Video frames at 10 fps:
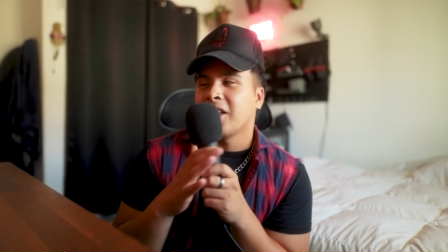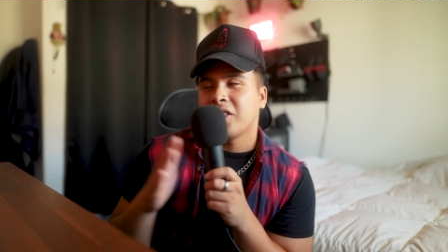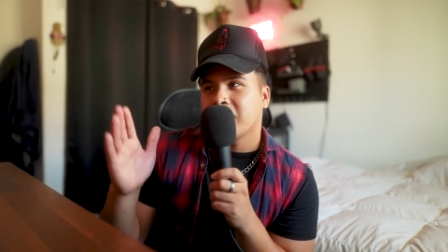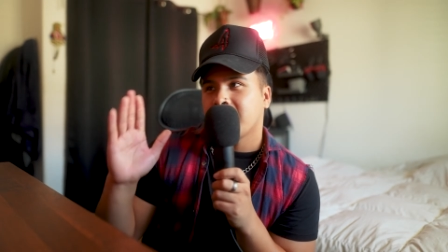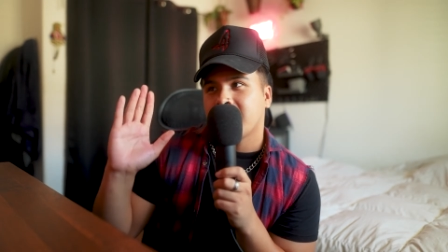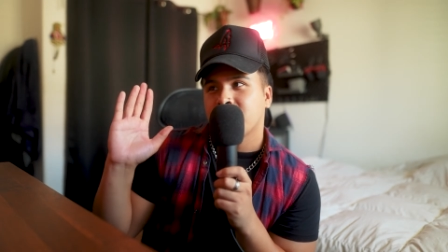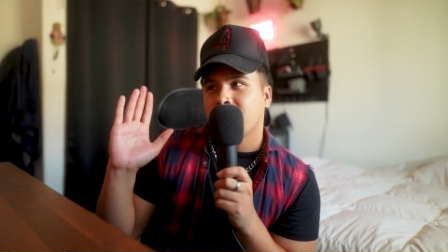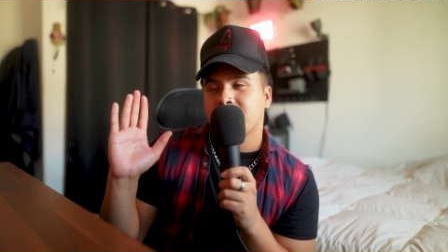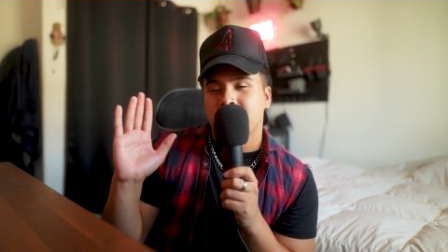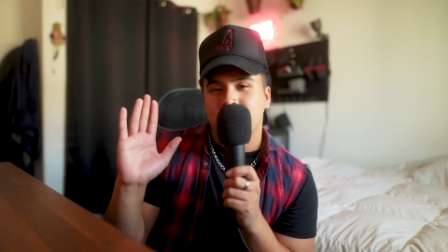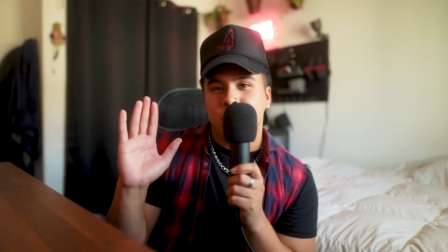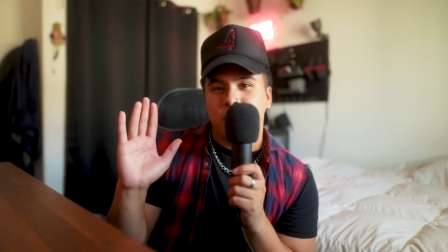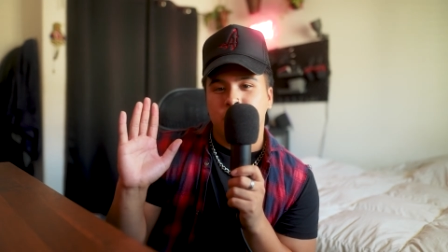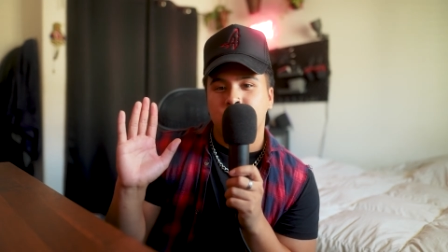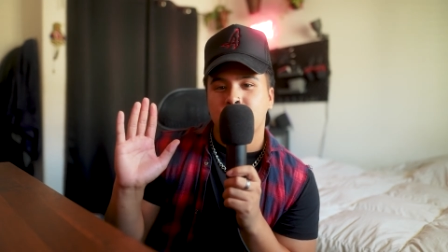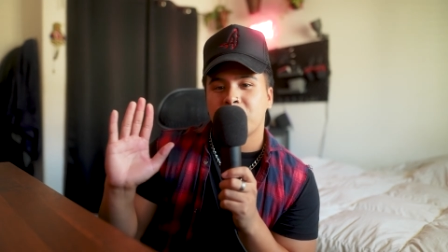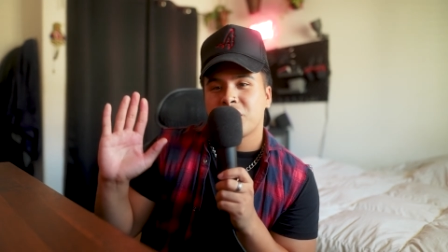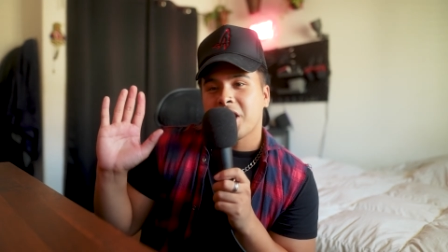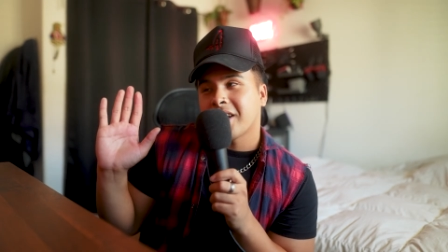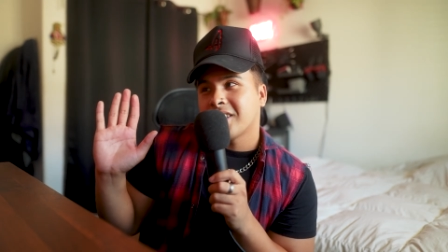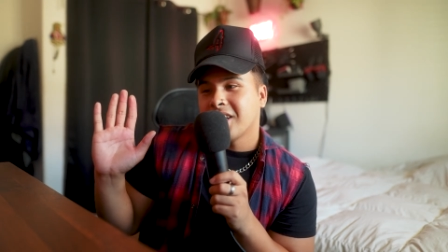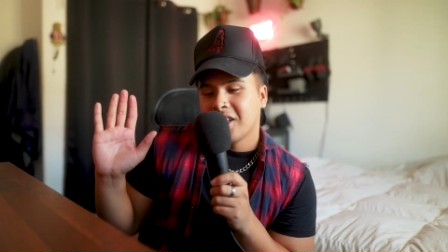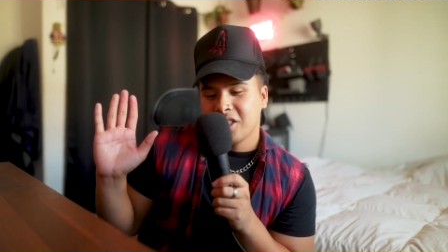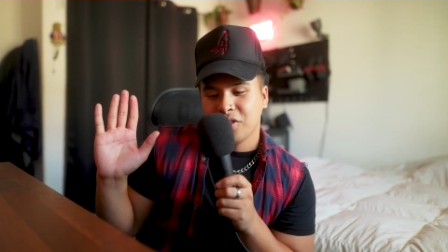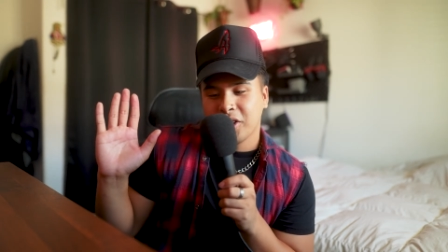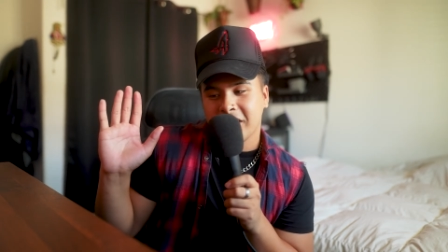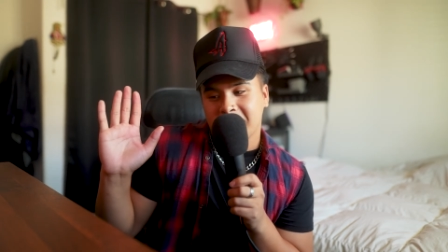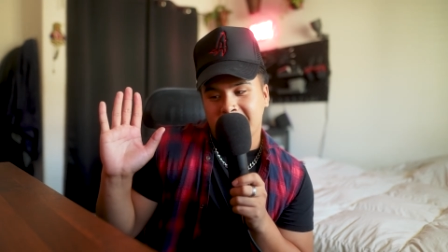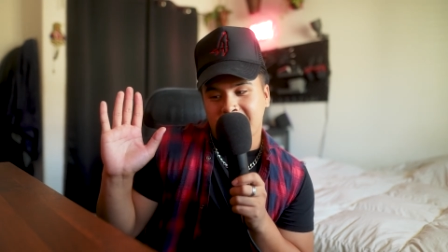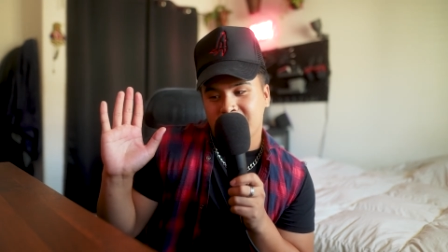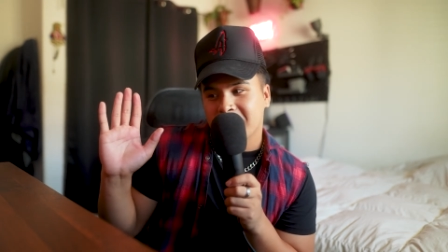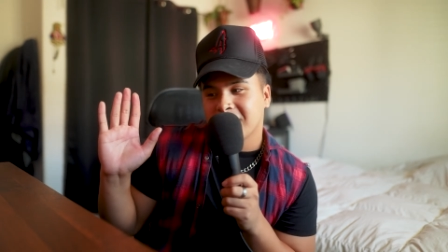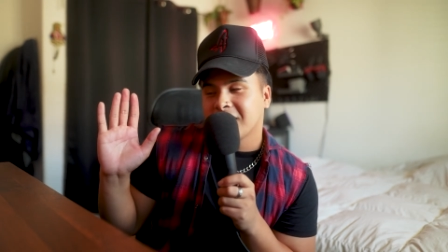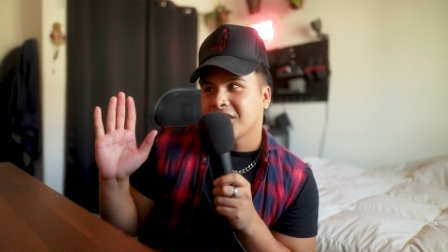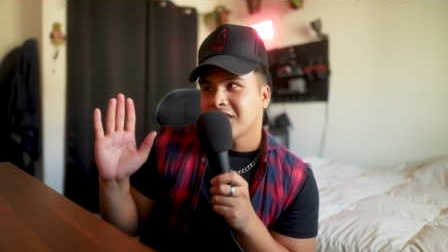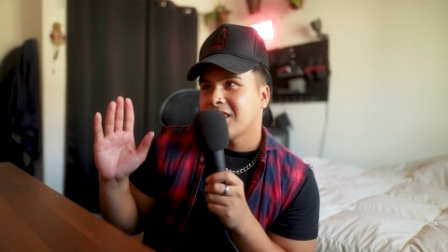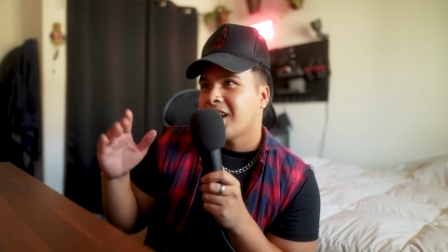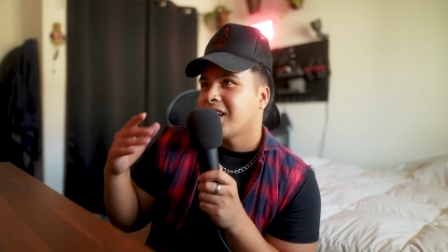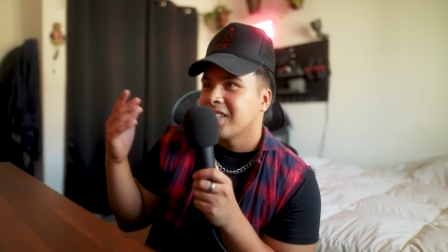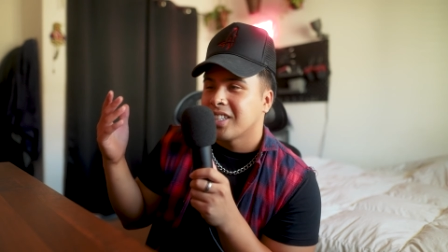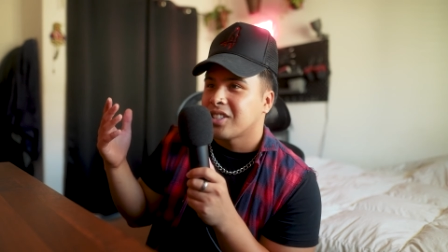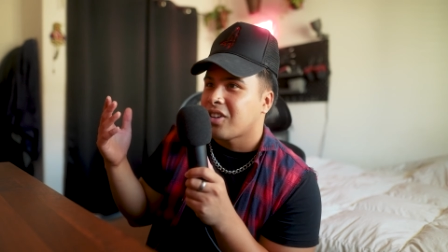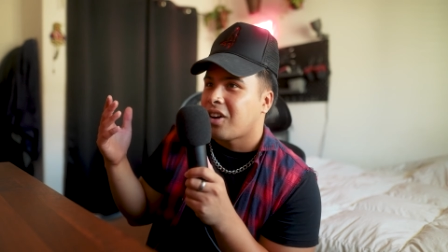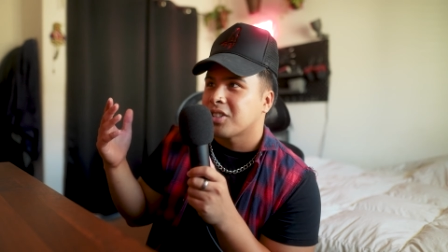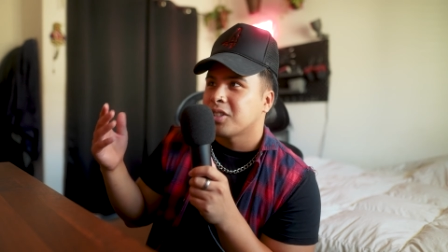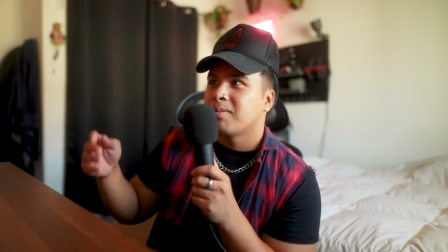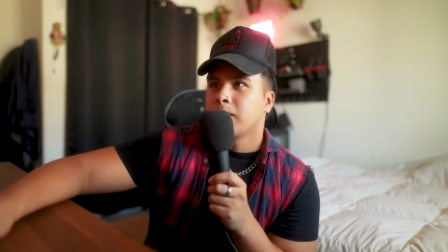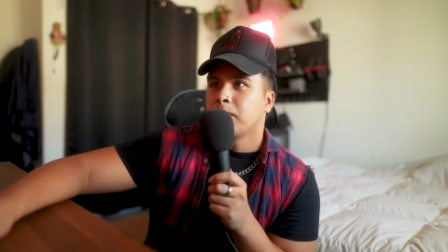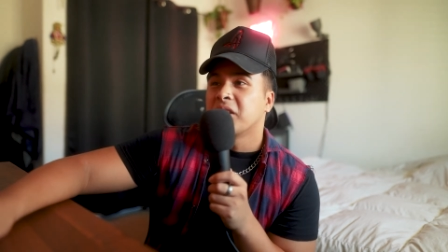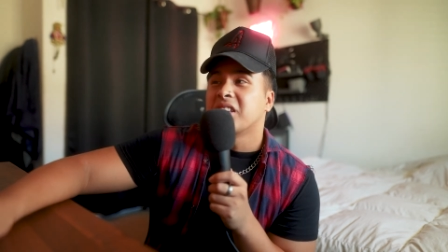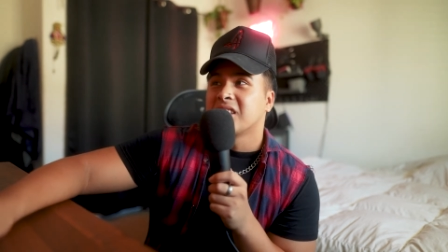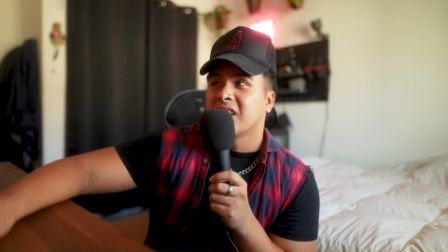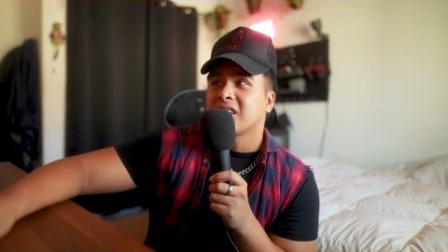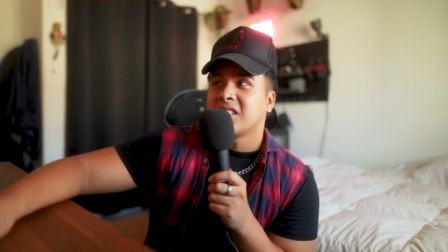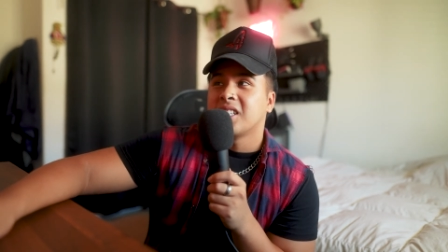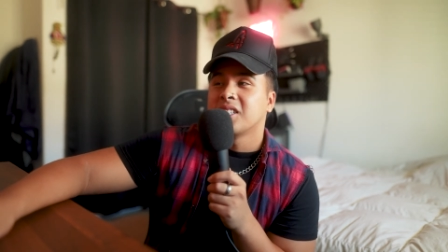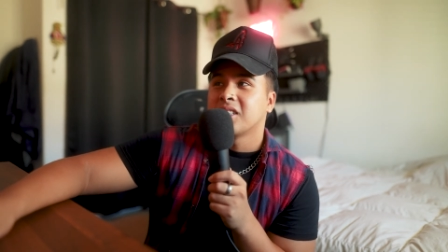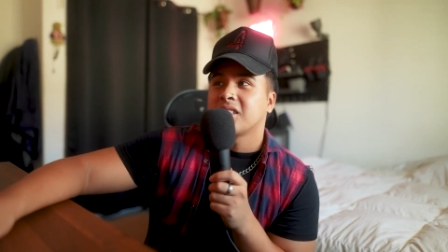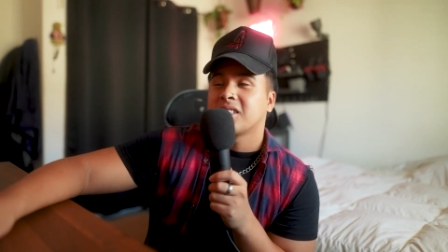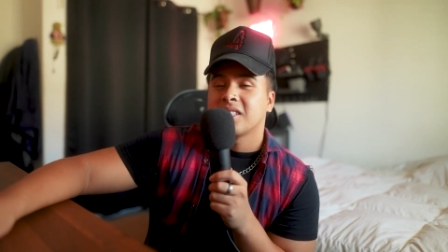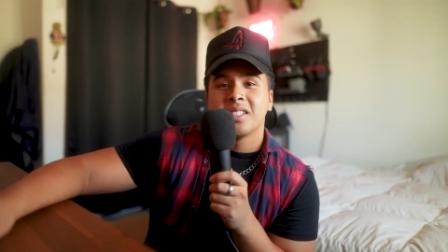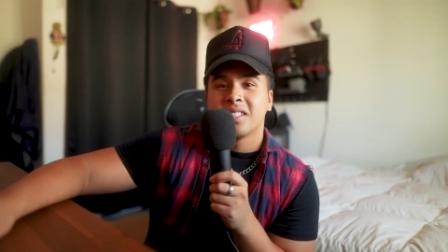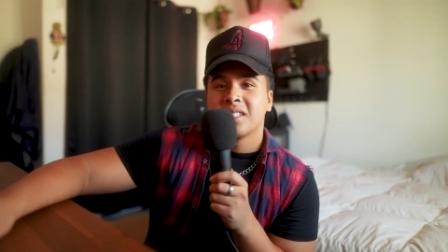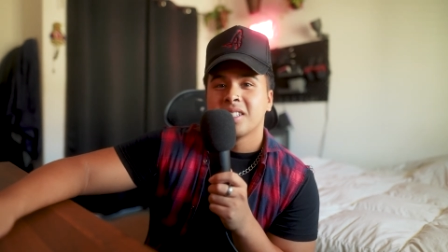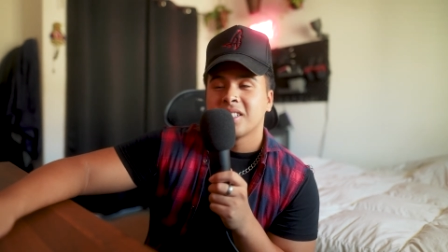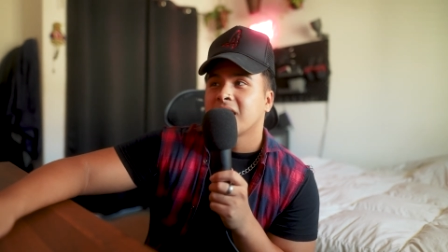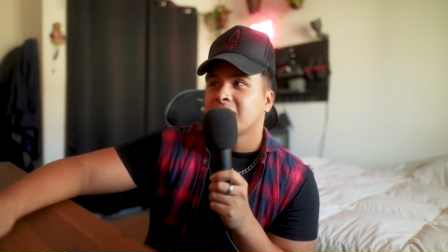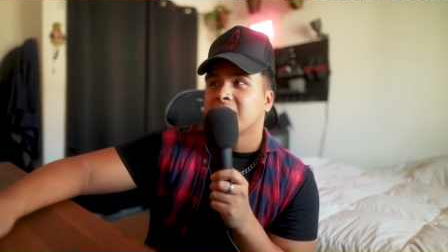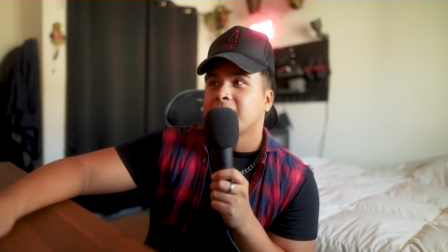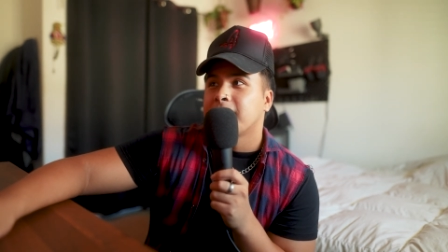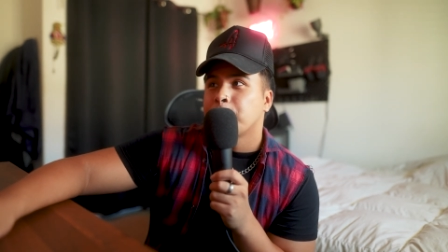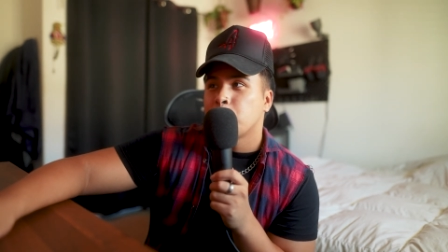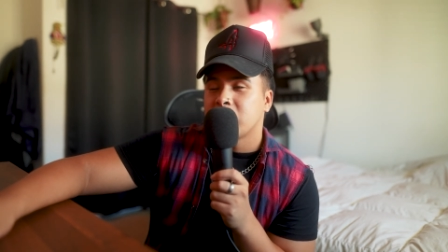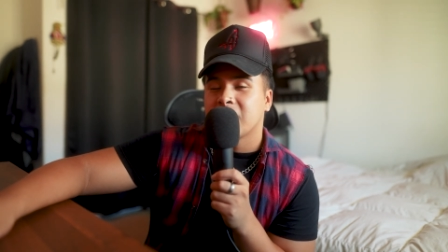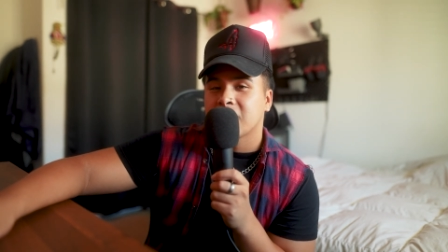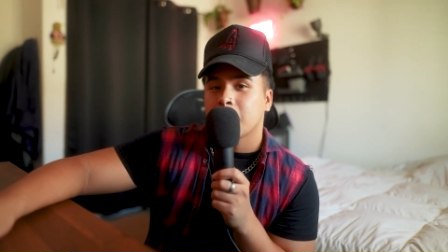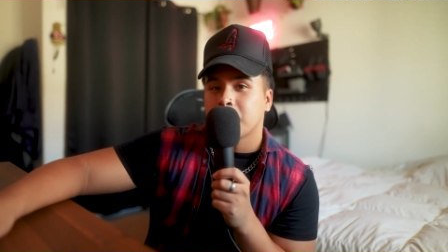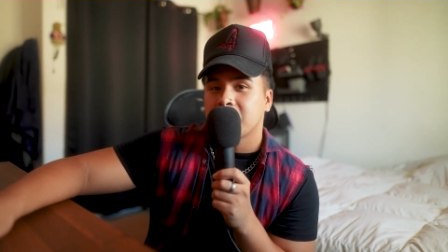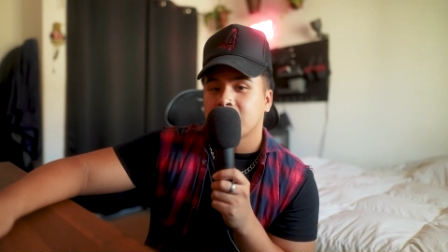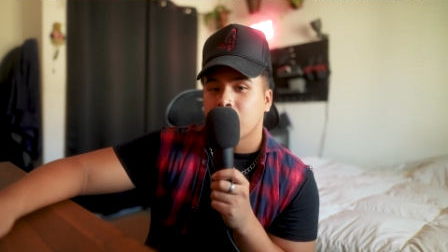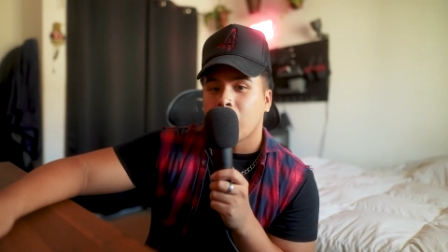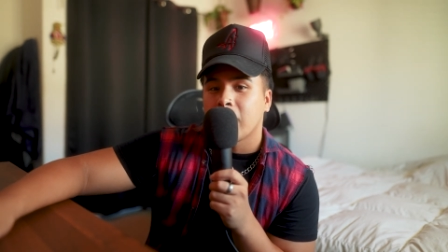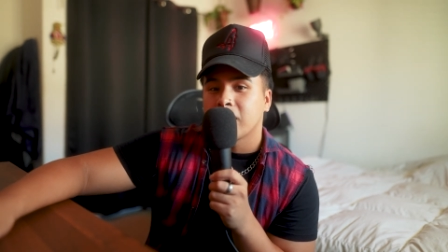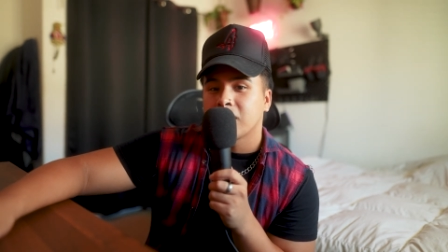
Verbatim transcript: thought that transition was smooth. Shout out to us for killing that transition. I think it's awesome. But this next scene is... These next couple of scenes are wild.